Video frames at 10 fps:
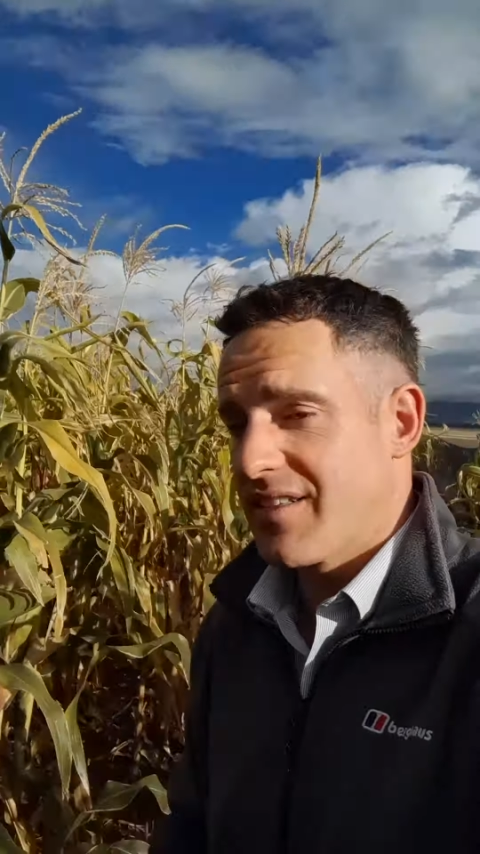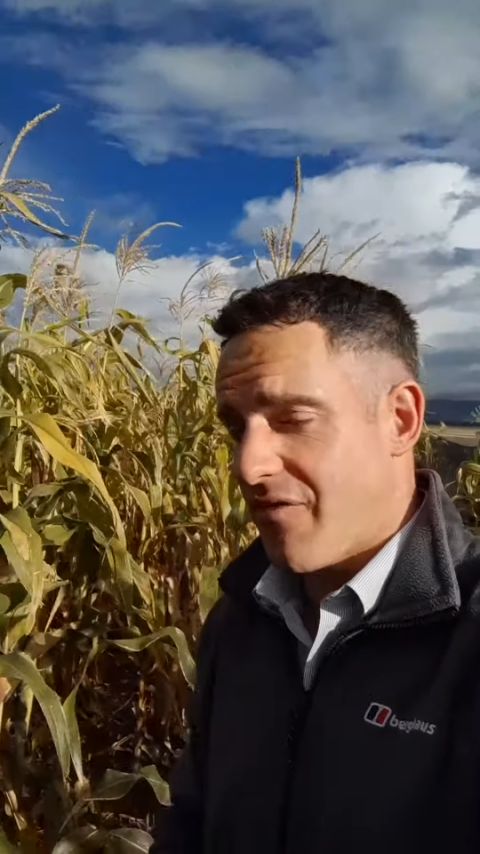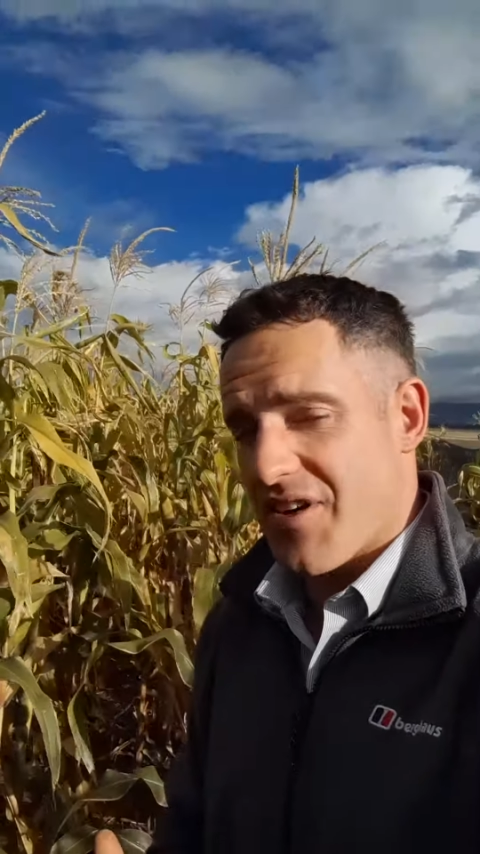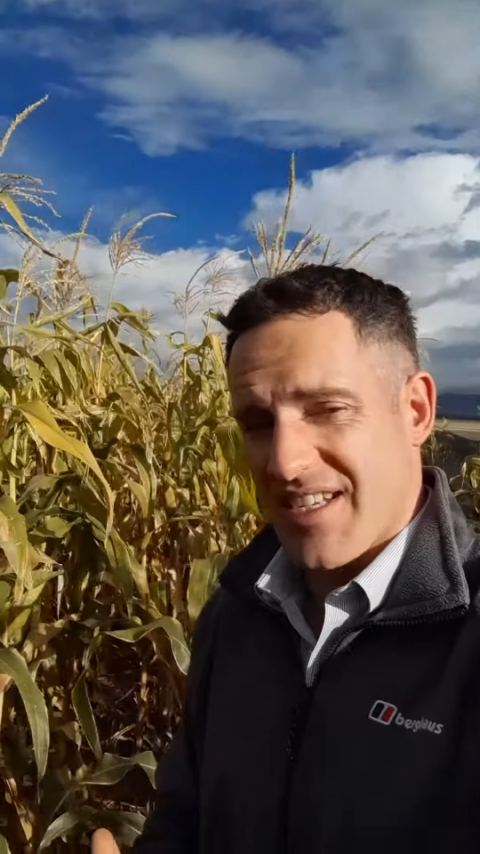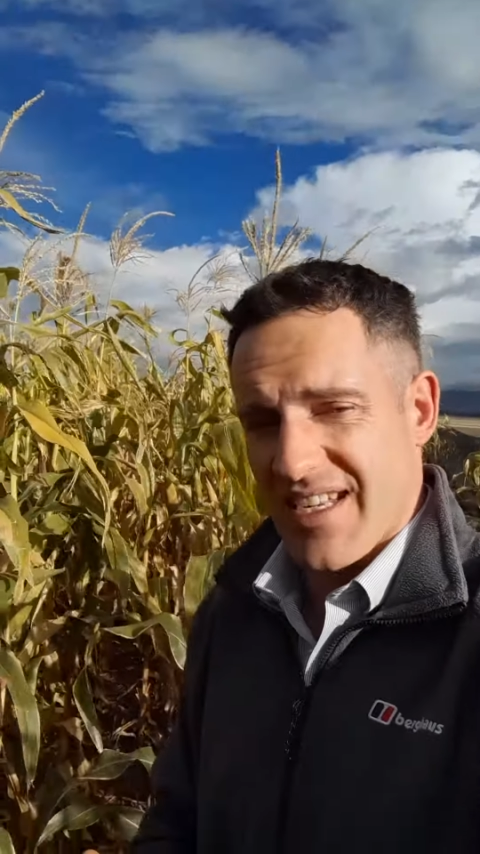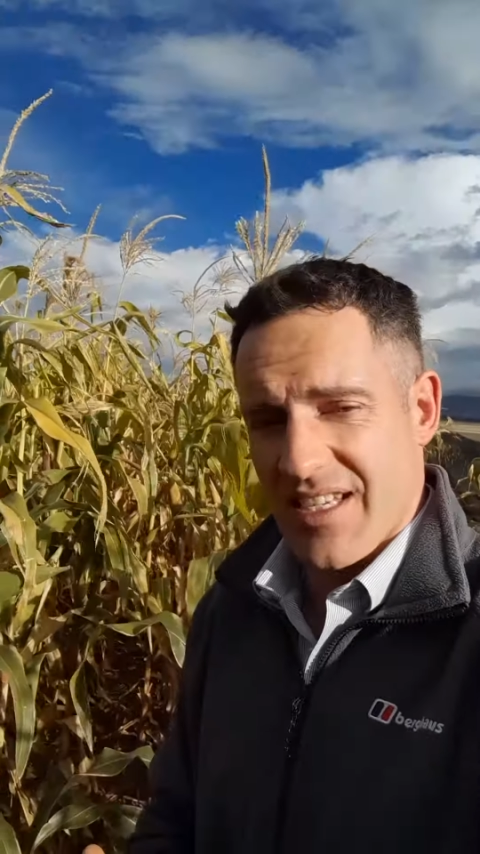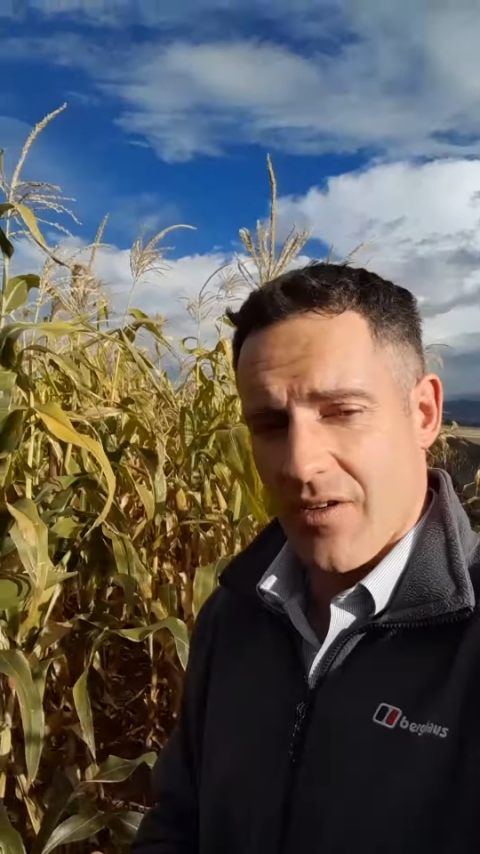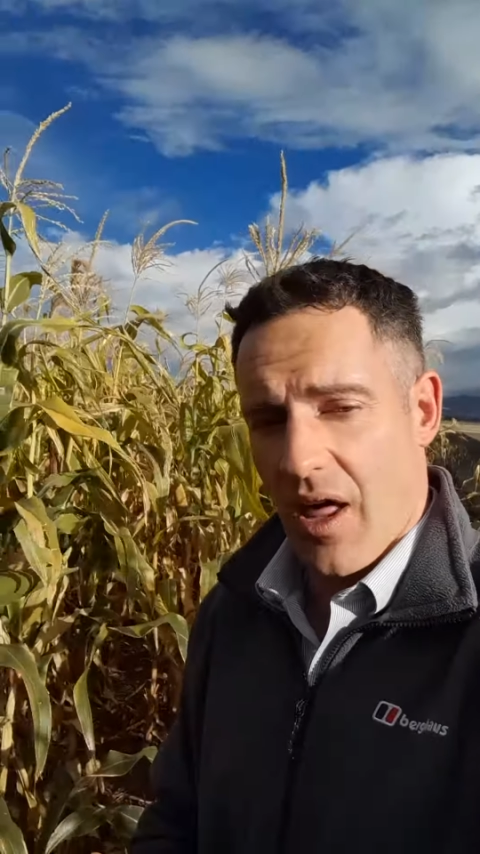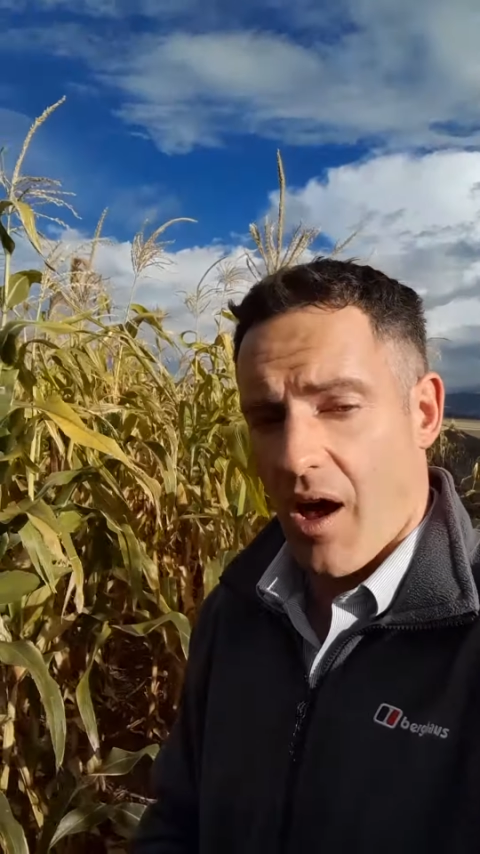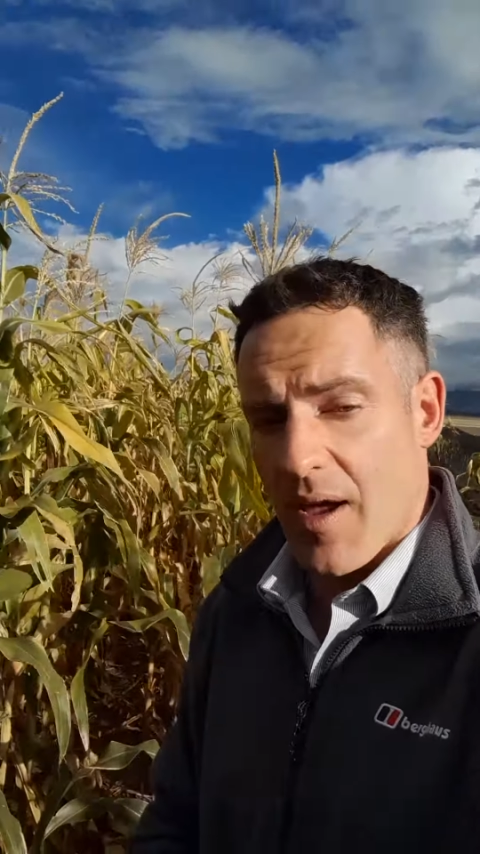differences in
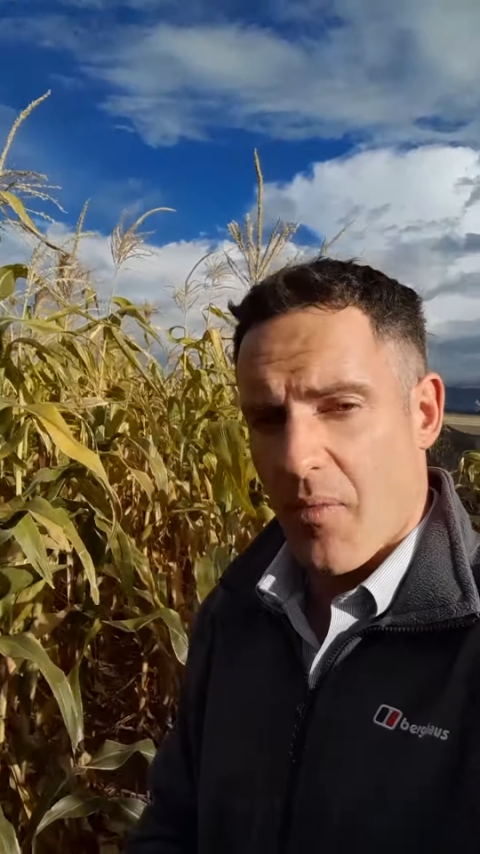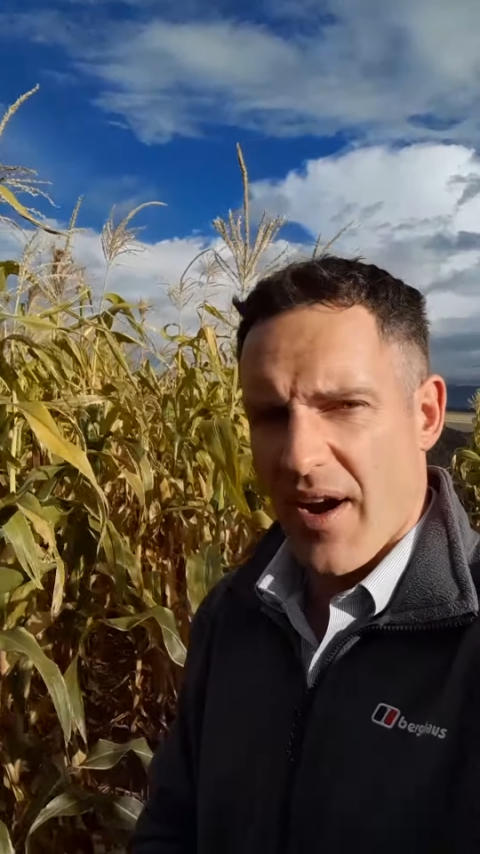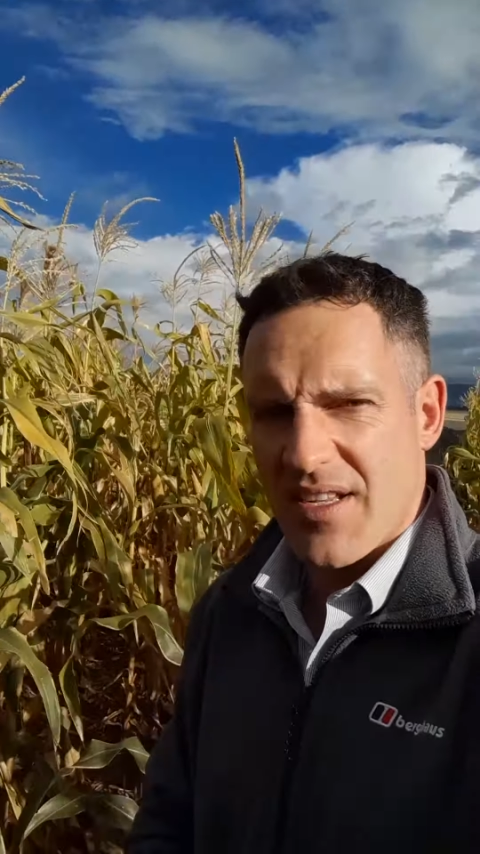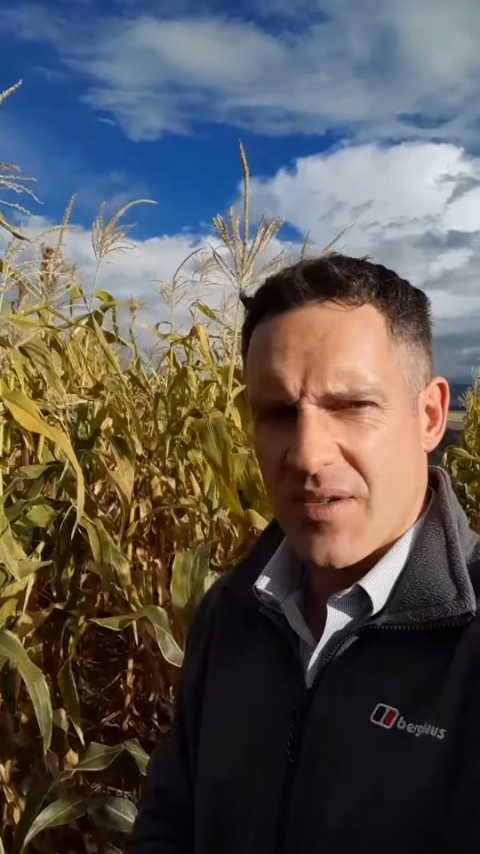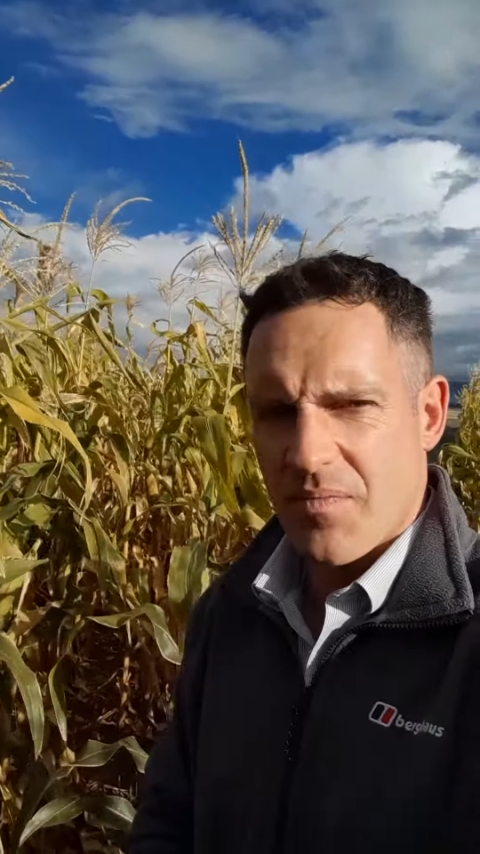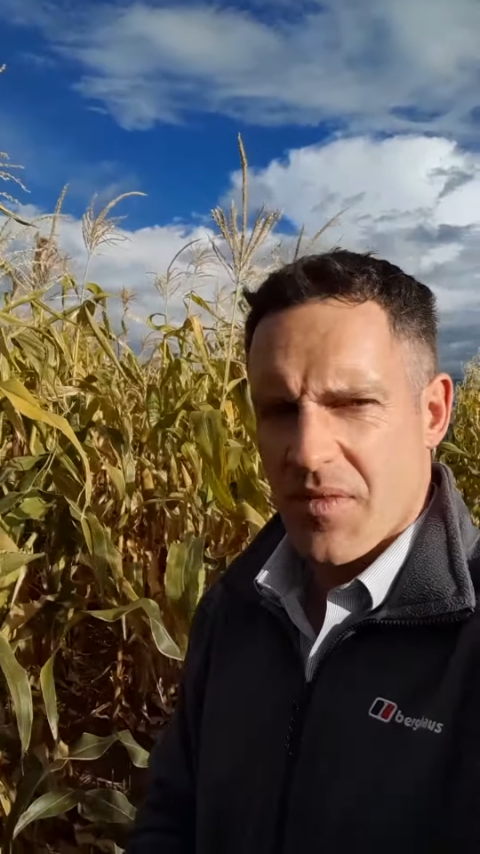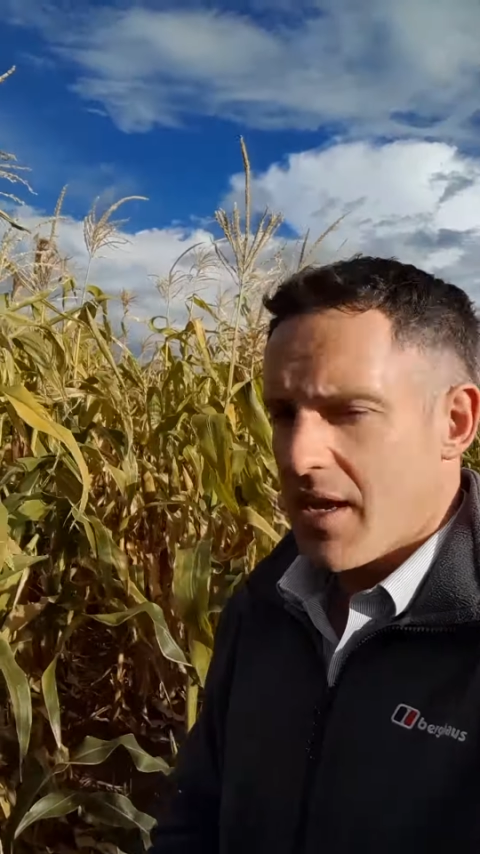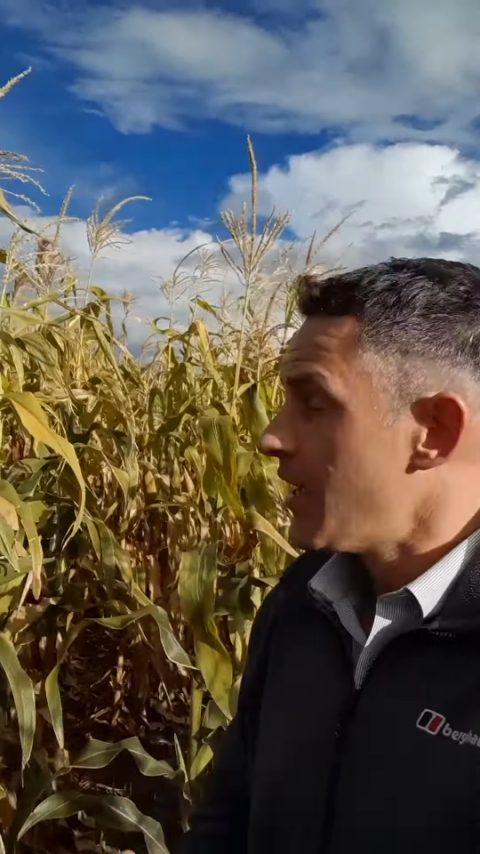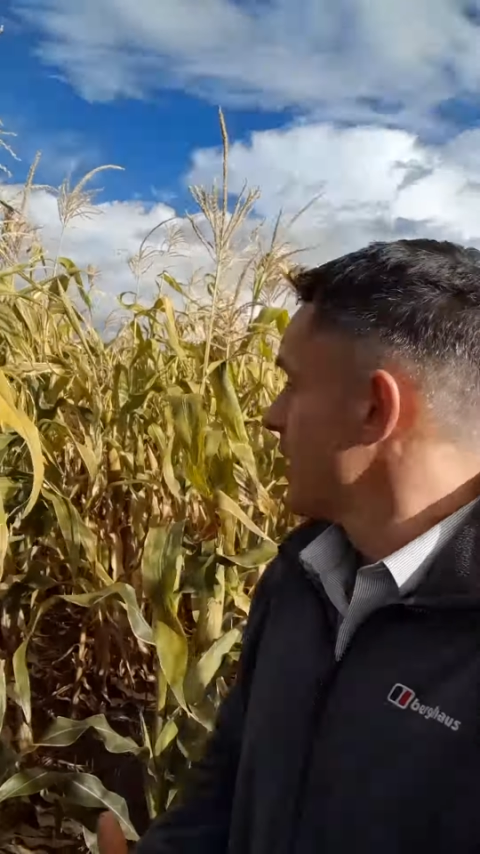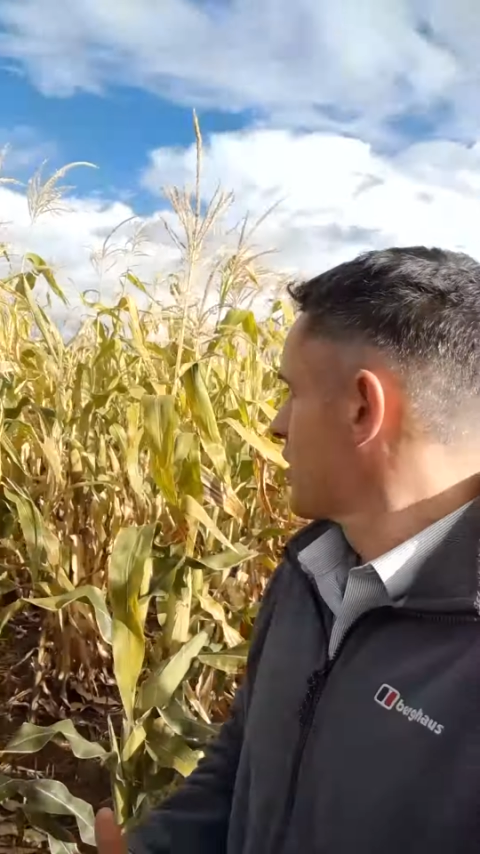the hybrids.
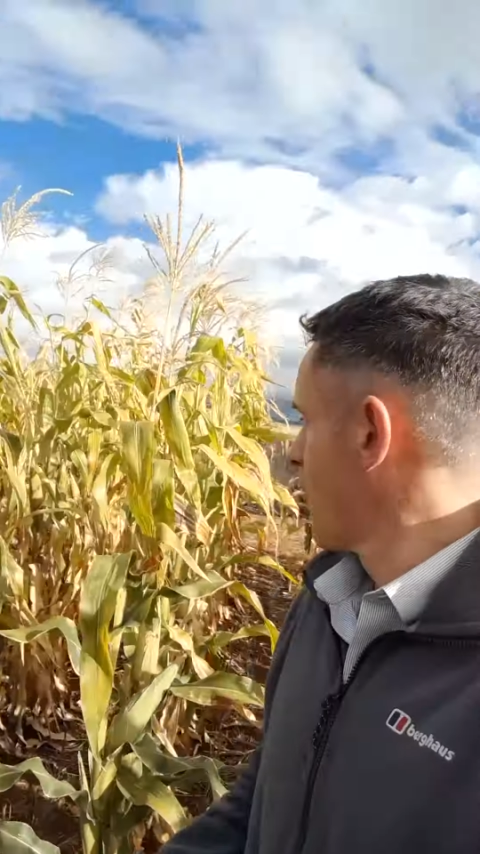So